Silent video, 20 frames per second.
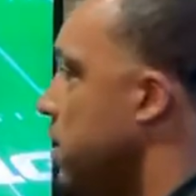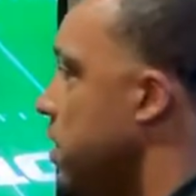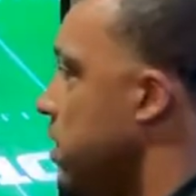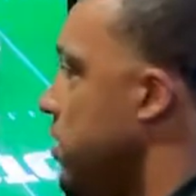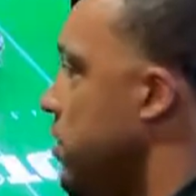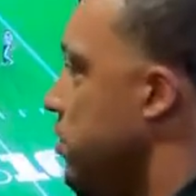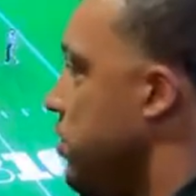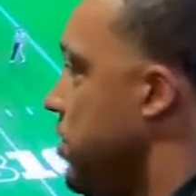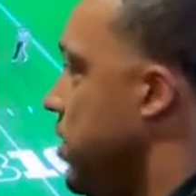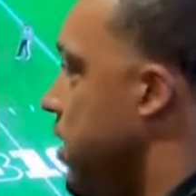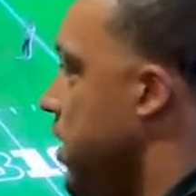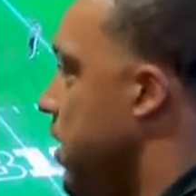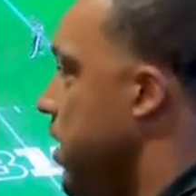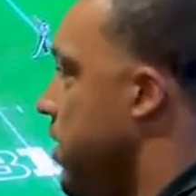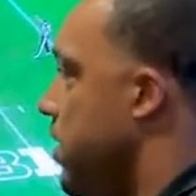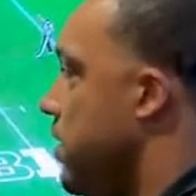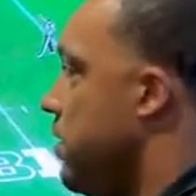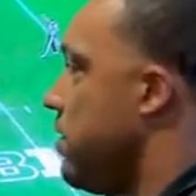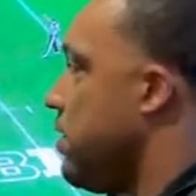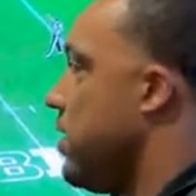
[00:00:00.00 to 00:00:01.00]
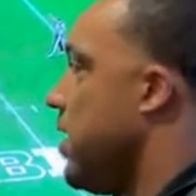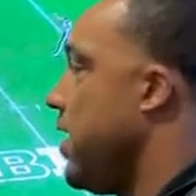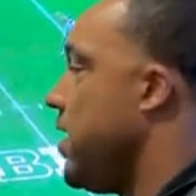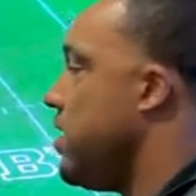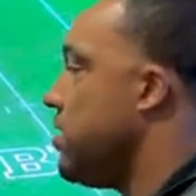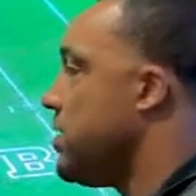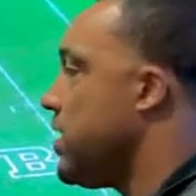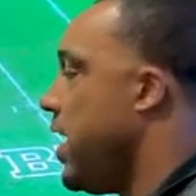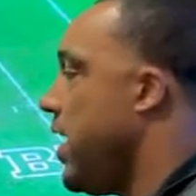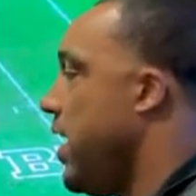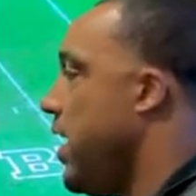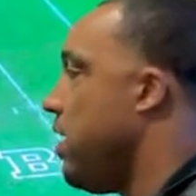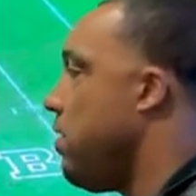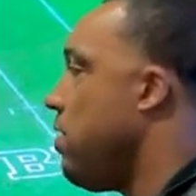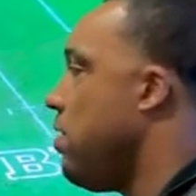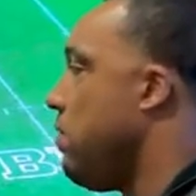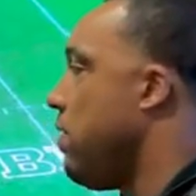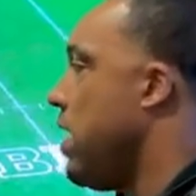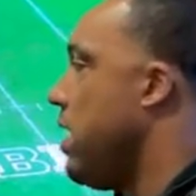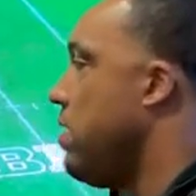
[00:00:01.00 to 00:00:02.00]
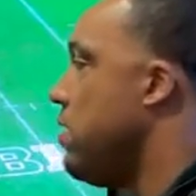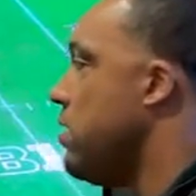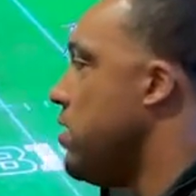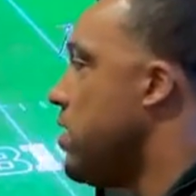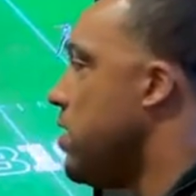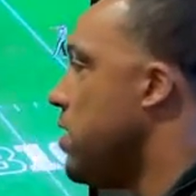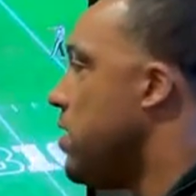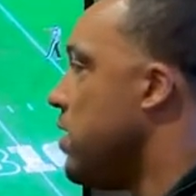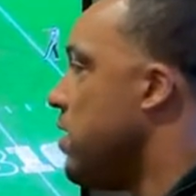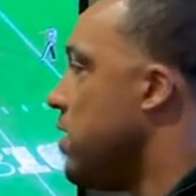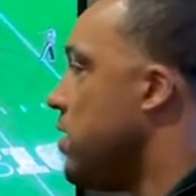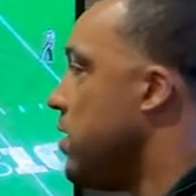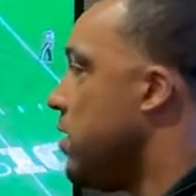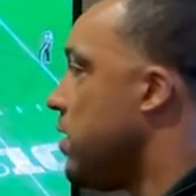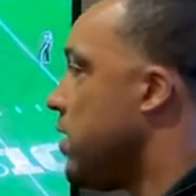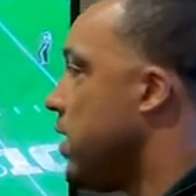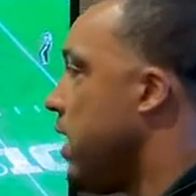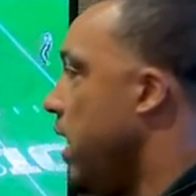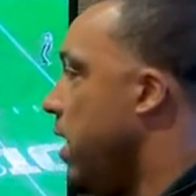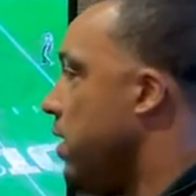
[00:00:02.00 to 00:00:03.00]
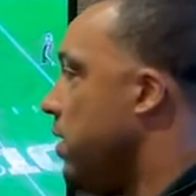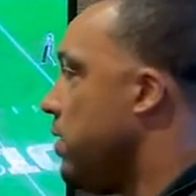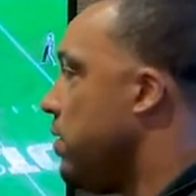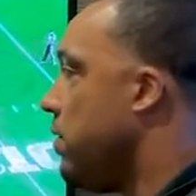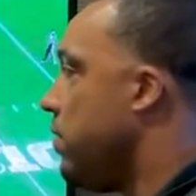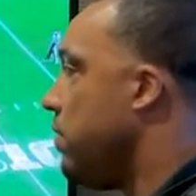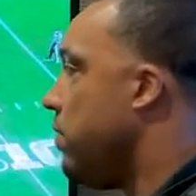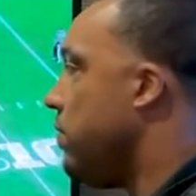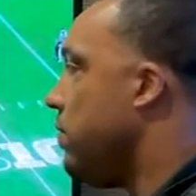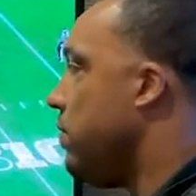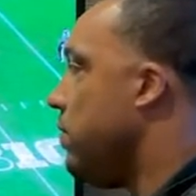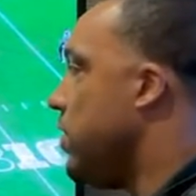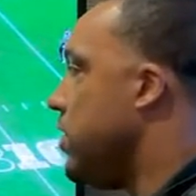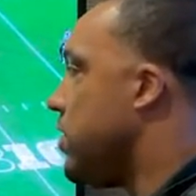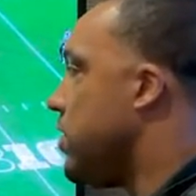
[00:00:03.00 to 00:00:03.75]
You'll see here's that arrow route. Okay, we